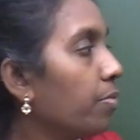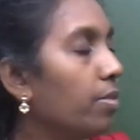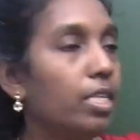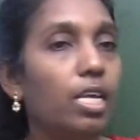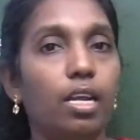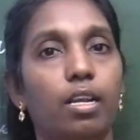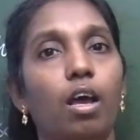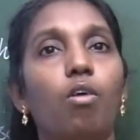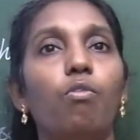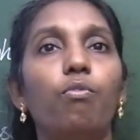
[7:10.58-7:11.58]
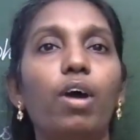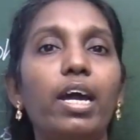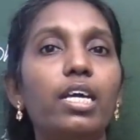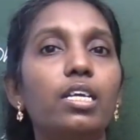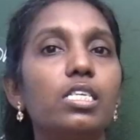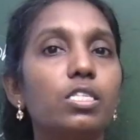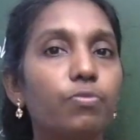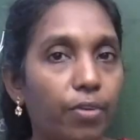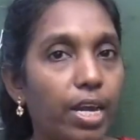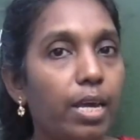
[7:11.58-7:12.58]
Then virus
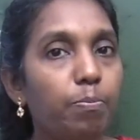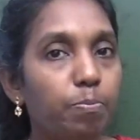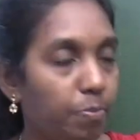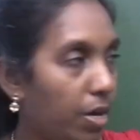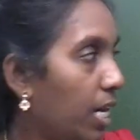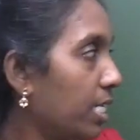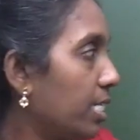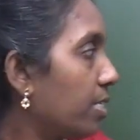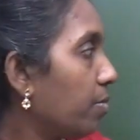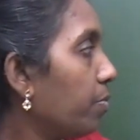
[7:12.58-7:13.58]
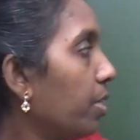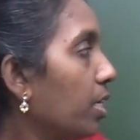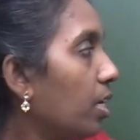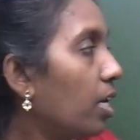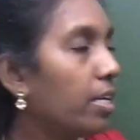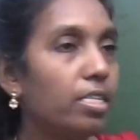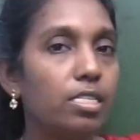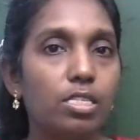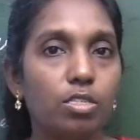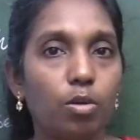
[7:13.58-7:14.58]
free plants. Already
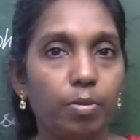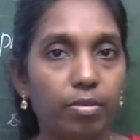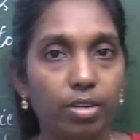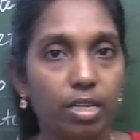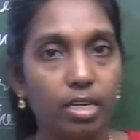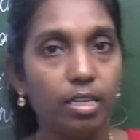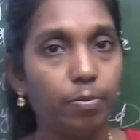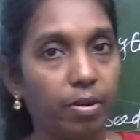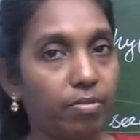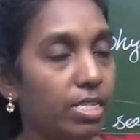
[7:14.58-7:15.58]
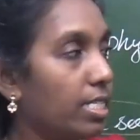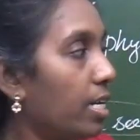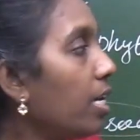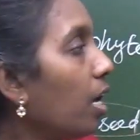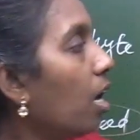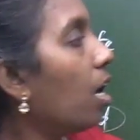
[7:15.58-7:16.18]
this topic we learned previously.